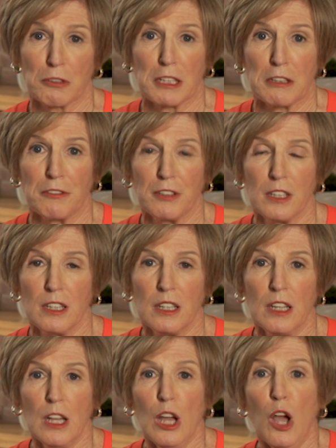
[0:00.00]
grieve.
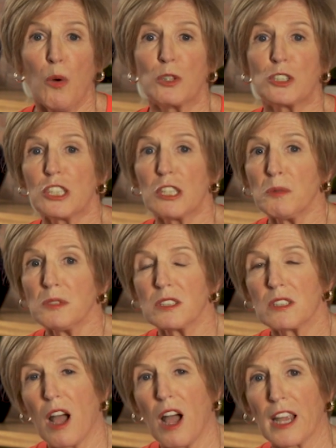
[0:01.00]
When she was
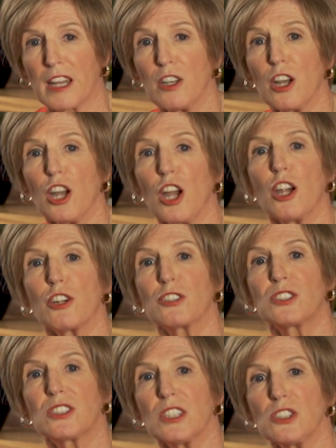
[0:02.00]
9, her
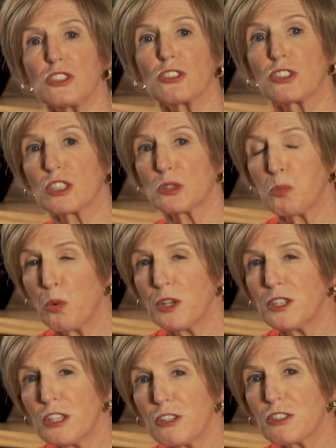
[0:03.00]
sister, just
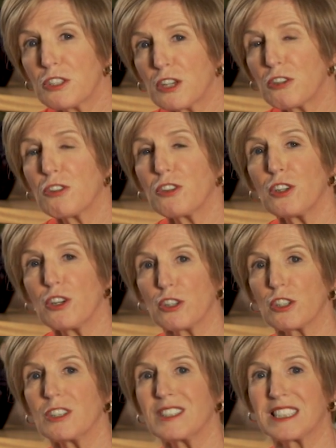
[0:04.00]
1 year younger than
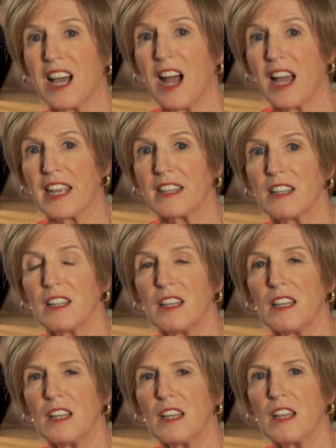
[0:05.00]
her, died.
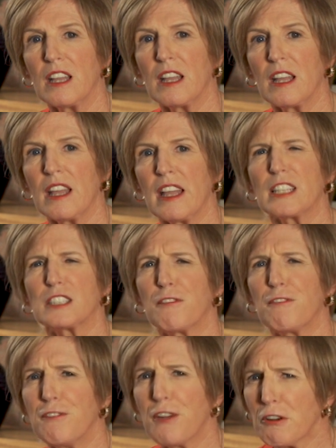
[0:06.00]
It's
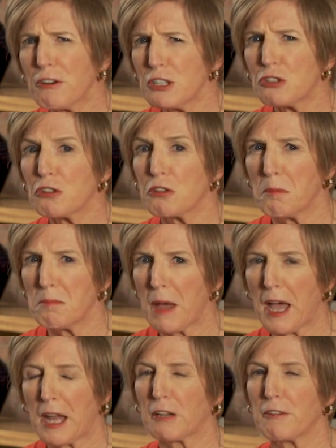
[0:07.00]
very
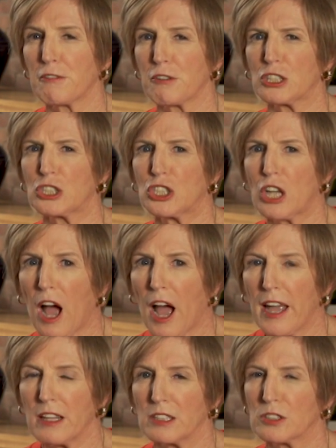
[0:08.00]
traumatic for a
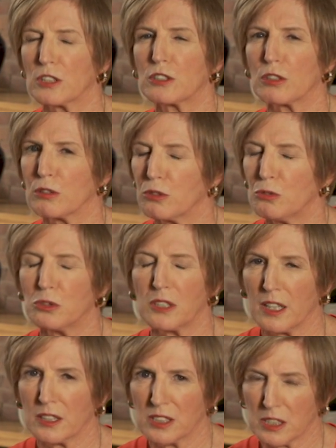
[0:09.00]
child to lose
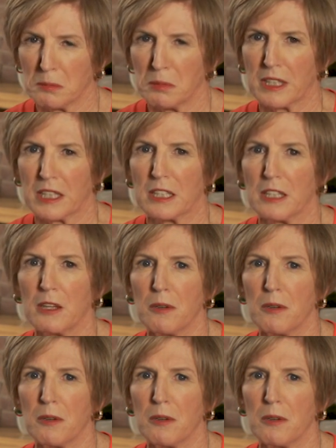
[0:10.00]
a sibling.